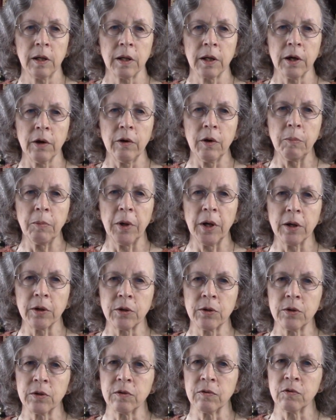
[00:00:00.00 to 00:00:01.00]

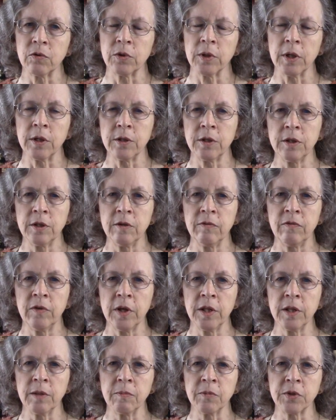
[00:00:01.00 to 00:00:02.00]
Chiropractors have tried to
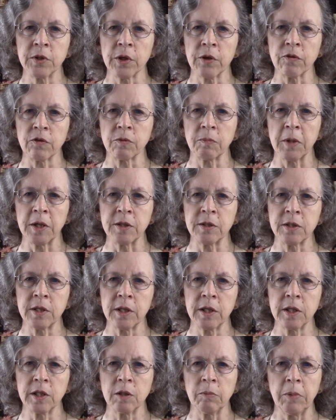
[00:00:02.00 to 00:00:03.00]
defend themselves by
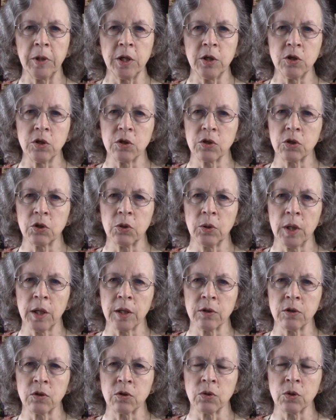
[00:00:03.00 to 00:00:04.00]
saying the patients who
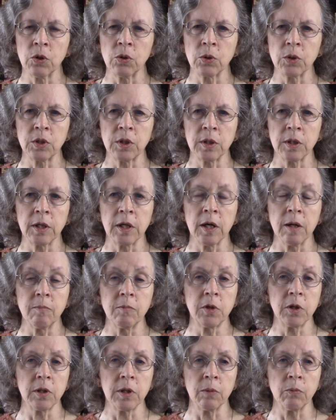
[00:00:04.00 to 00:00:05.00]
had strokes had
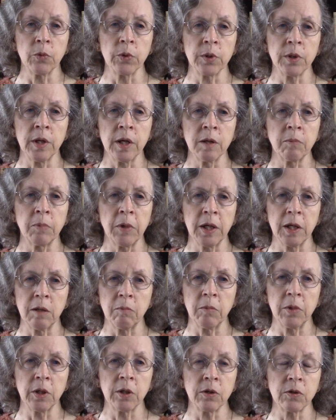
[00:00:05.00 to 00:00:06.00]
come to them with neck
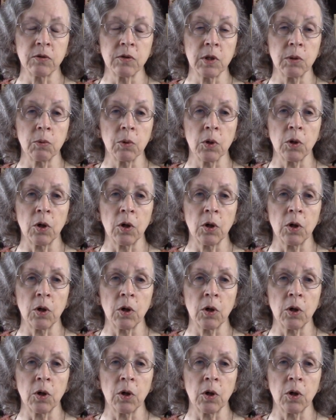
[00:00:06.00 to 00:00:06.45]
pain because they were